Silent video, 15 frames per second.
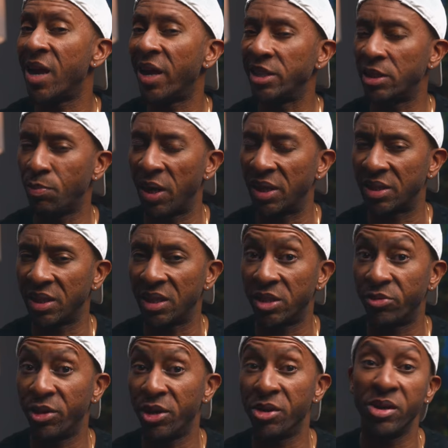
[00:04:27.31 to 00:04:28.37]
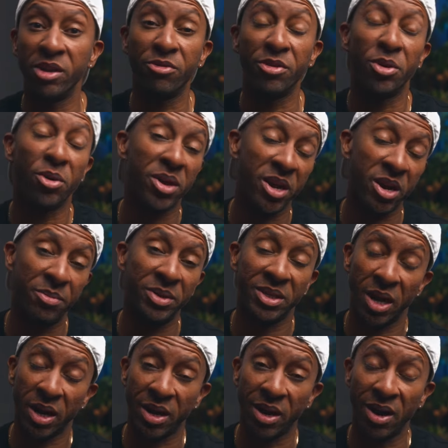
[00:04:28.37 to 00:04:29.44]
not sponsor this video, even though you hear me
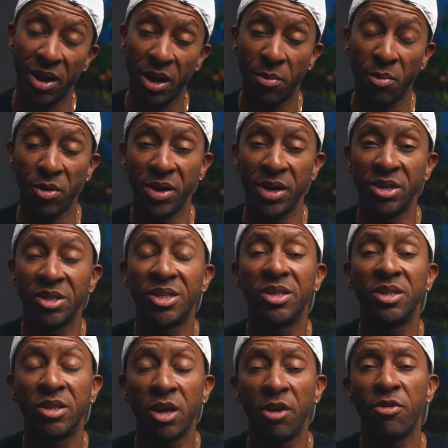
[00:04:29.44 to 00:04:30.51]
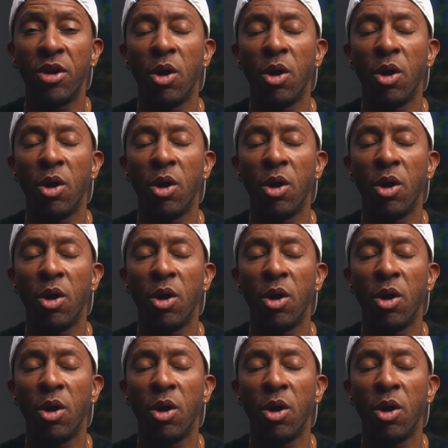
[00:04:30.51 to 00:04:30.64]
talking a lot about their stuff.